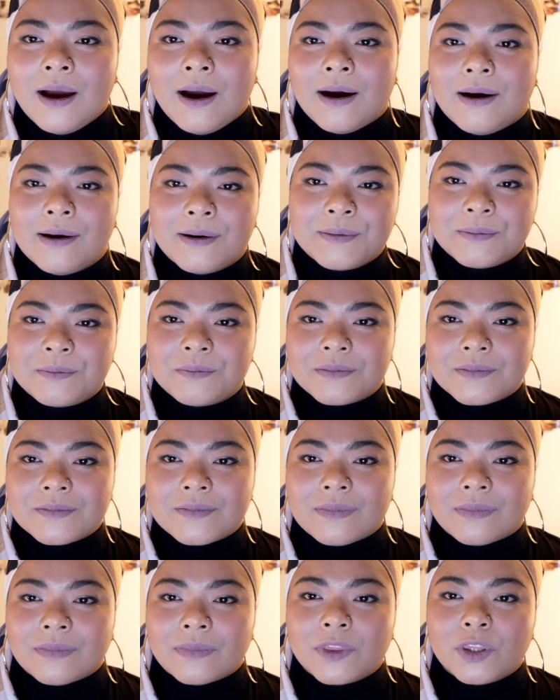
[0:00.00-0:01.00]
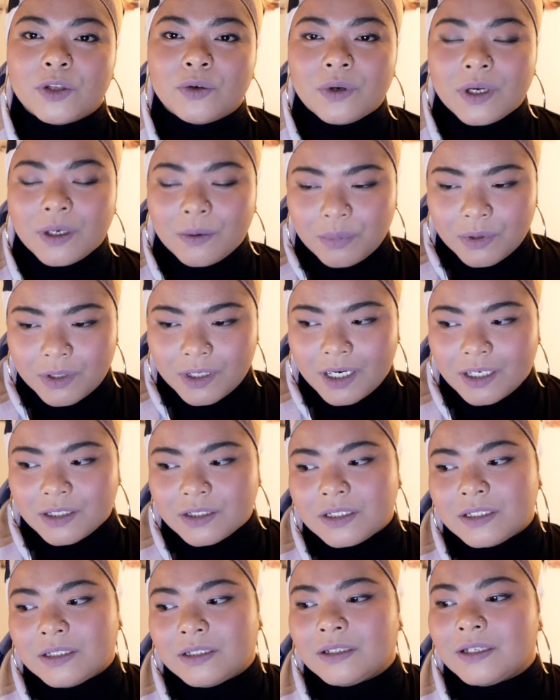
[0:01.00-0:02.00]
During
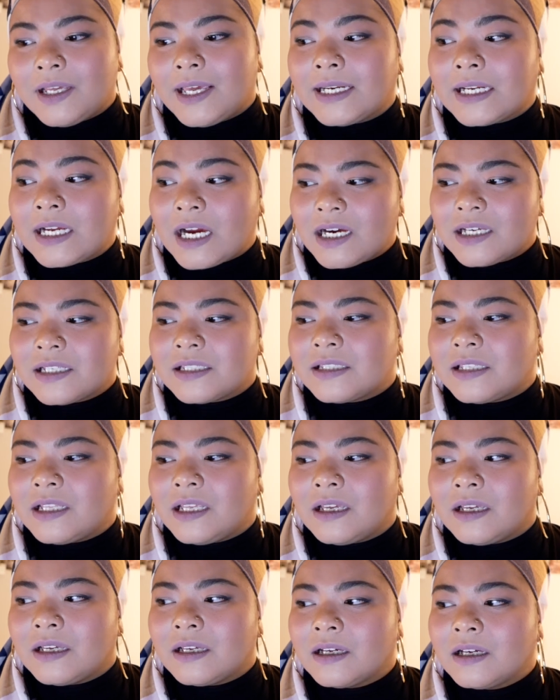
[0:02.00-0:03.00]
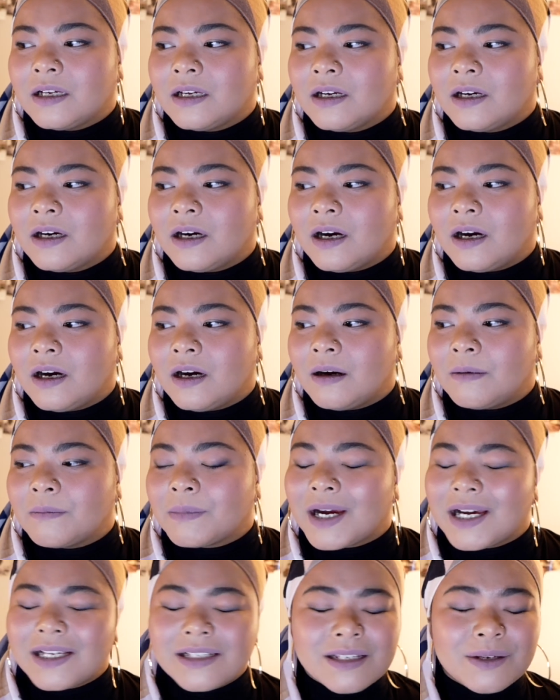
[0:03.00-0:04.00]
production and casting,
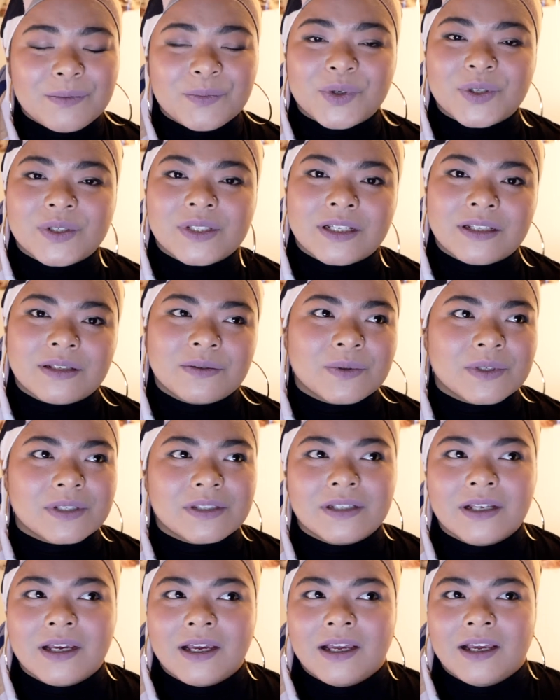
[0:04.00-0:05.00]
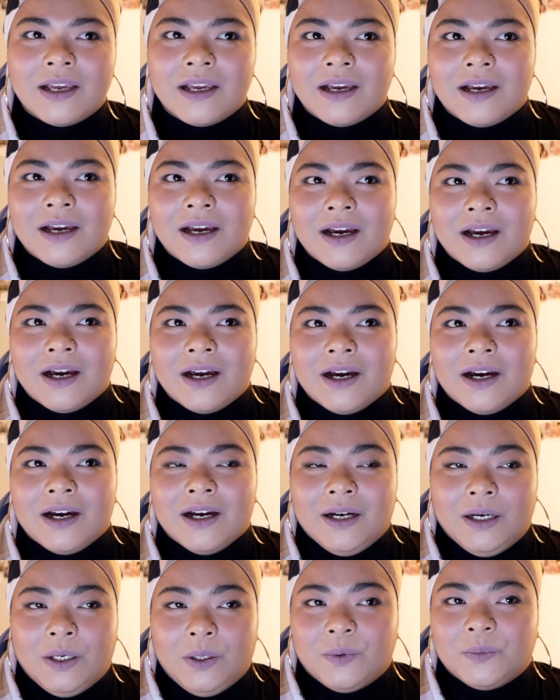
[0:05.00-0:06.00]
casting process
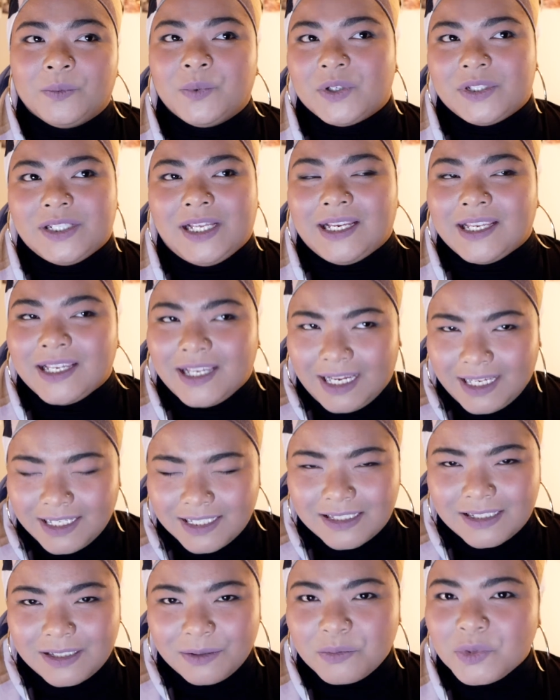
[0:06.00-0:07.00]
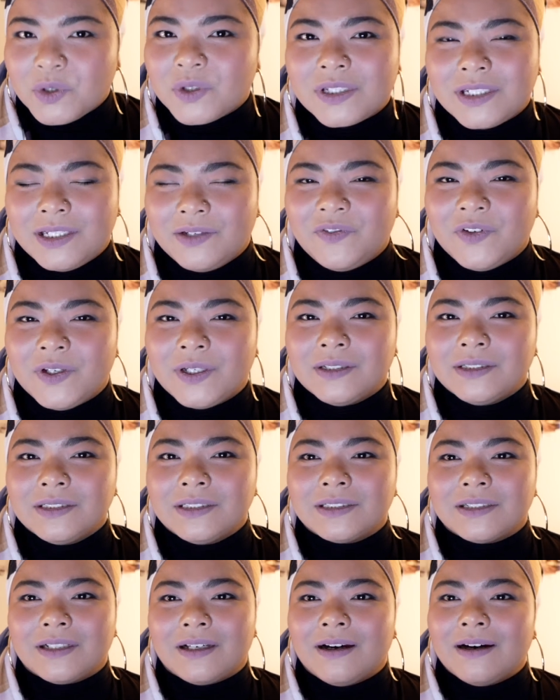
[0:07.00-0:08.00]
was, I guess, the most
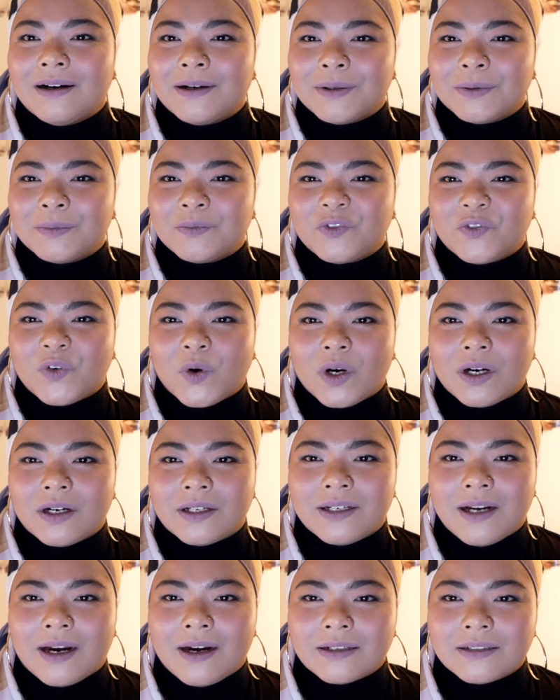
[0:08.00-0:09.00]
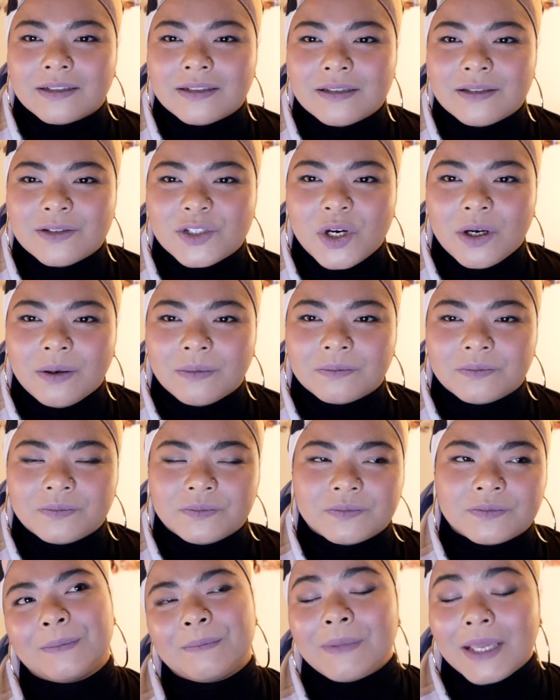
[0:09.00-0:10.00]
difficult for a director's job.
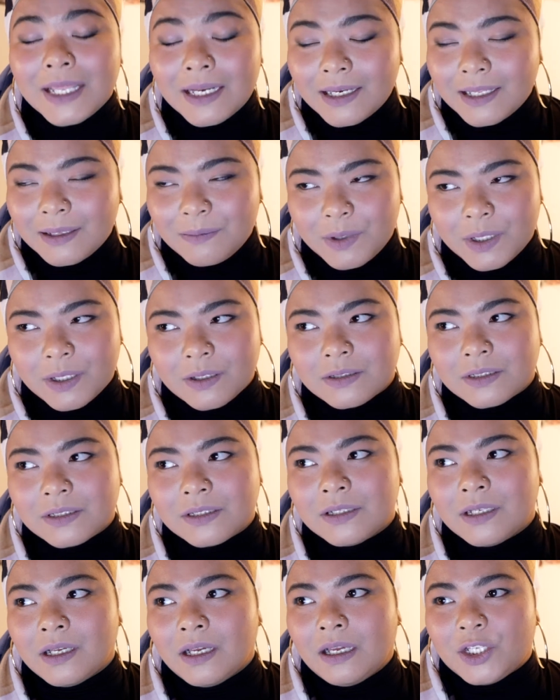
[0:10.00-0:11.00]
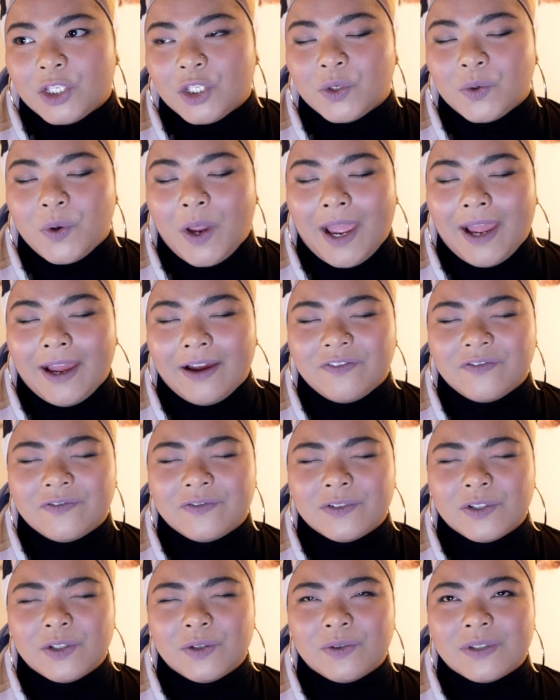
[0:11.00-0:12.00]
Mainly because you
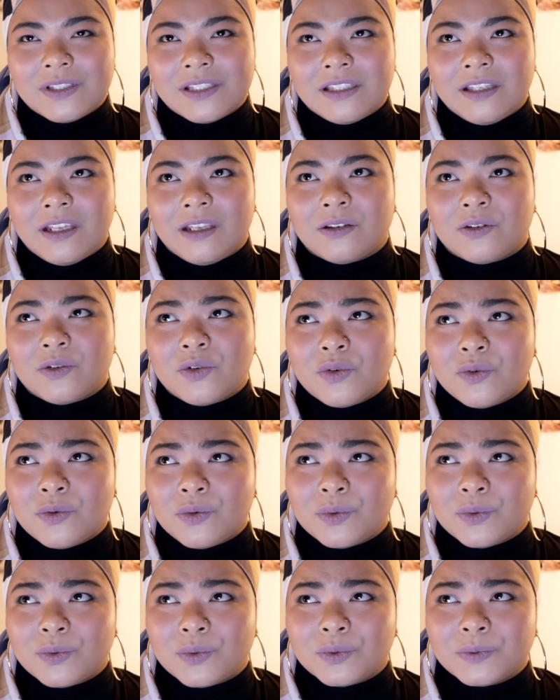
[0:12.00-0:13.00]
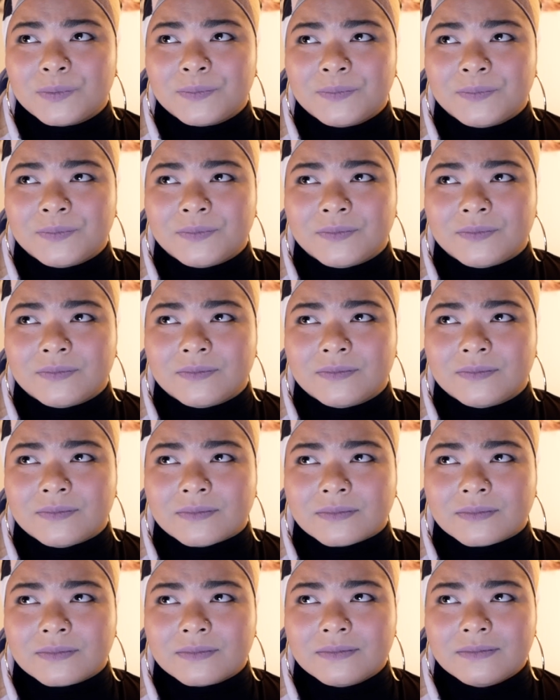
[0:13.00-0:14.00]
have to sit through
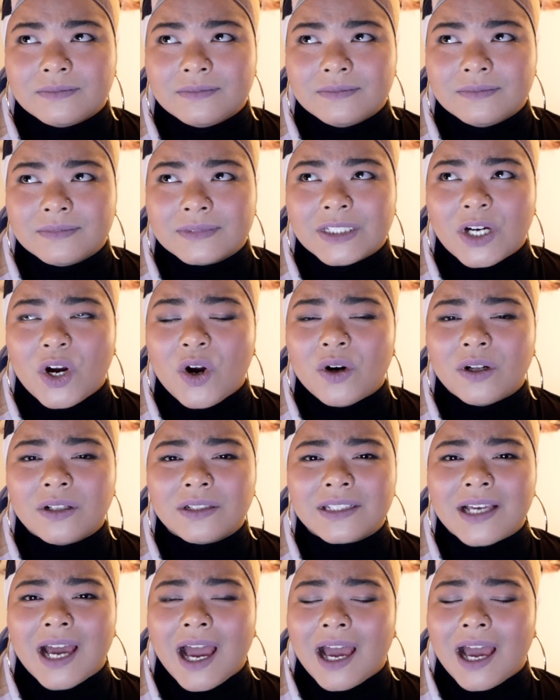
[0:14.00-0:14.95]
all the